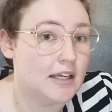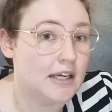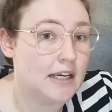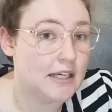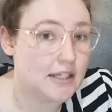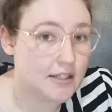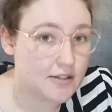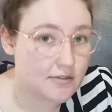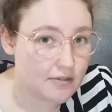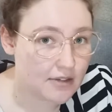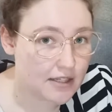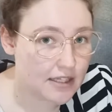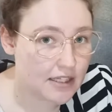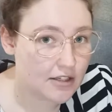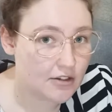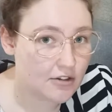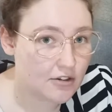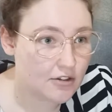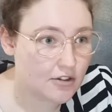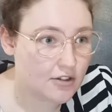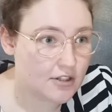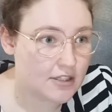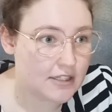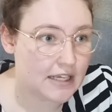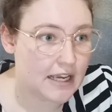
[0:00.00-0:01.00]
is really
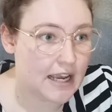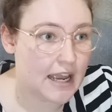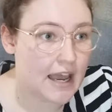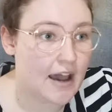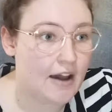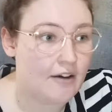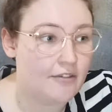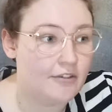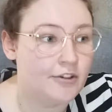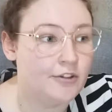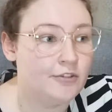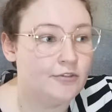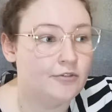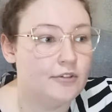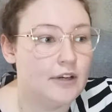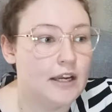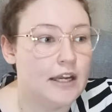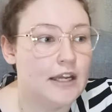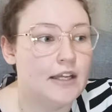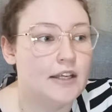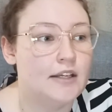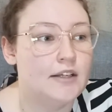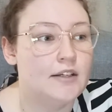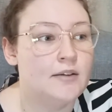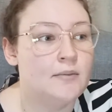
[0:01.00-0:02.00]
good, because I haven't
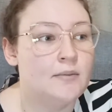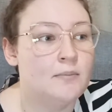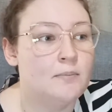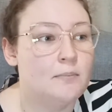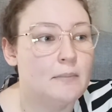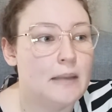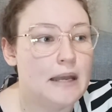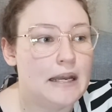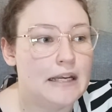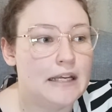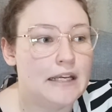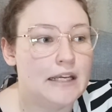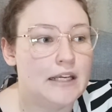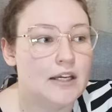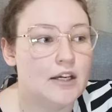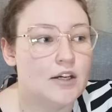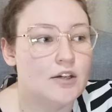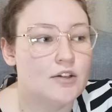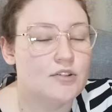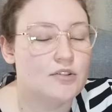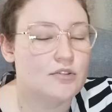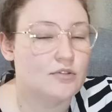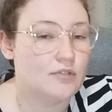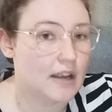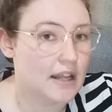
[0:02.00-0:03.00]
read many
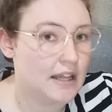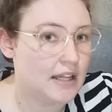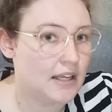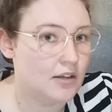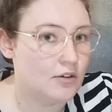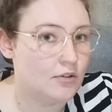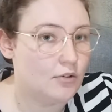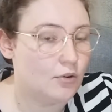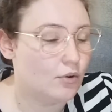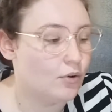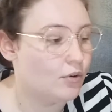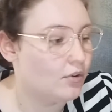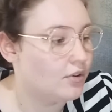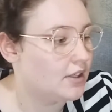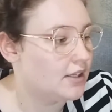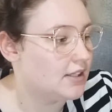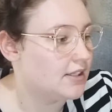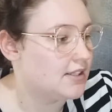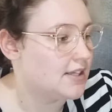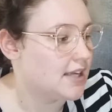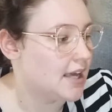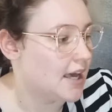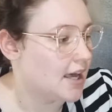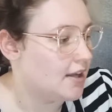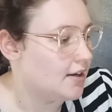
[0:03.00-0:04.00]
Australian
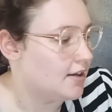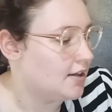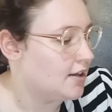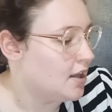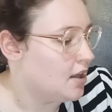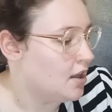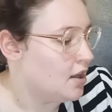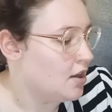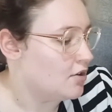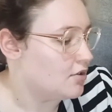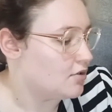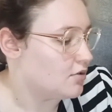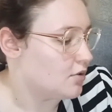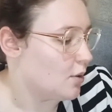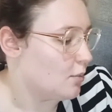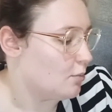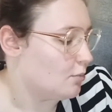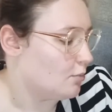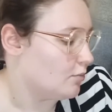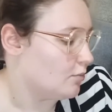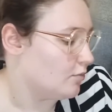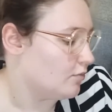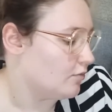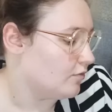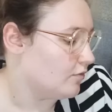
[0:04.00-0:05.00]
authors yet. So
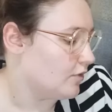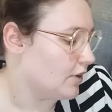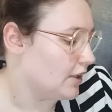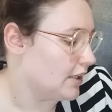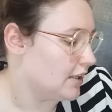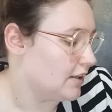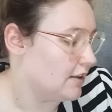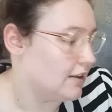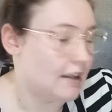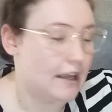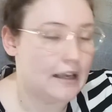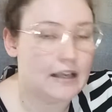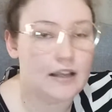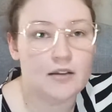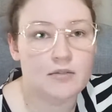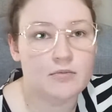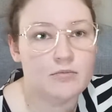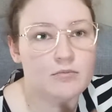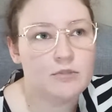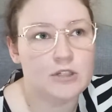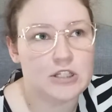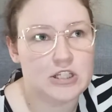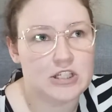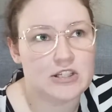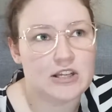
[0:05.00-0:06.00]
I'm really
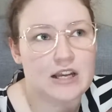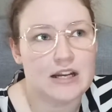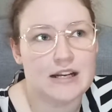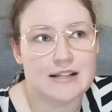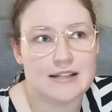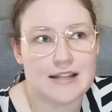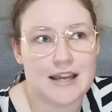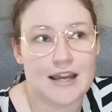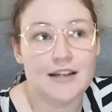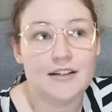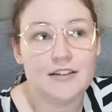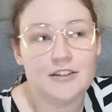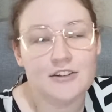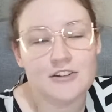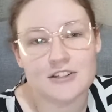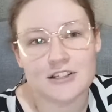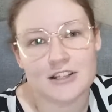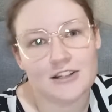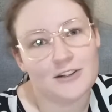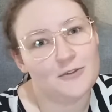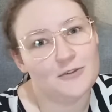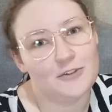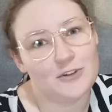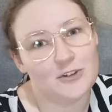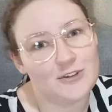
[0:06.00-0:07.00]
which is kind of sad because
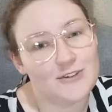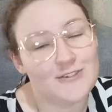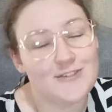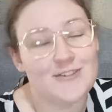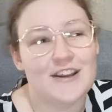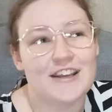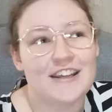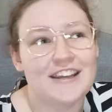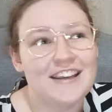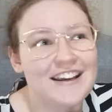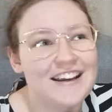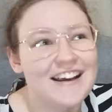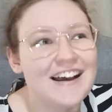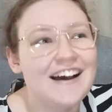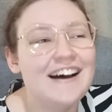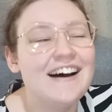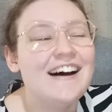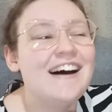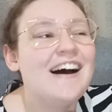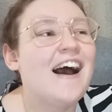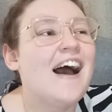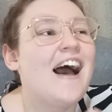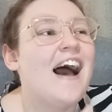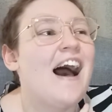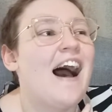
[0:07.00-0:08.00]
I live in Australia.
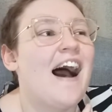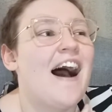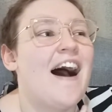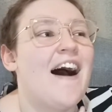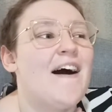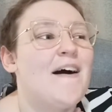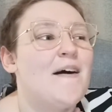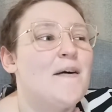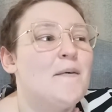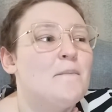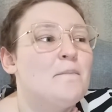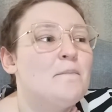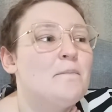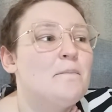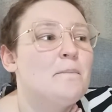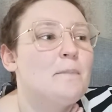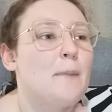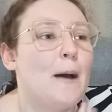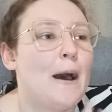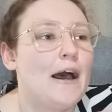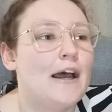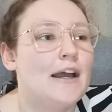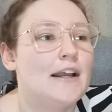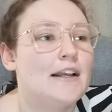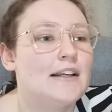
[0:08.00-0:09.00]

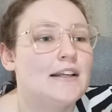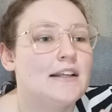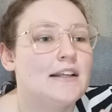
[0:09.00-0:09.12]
But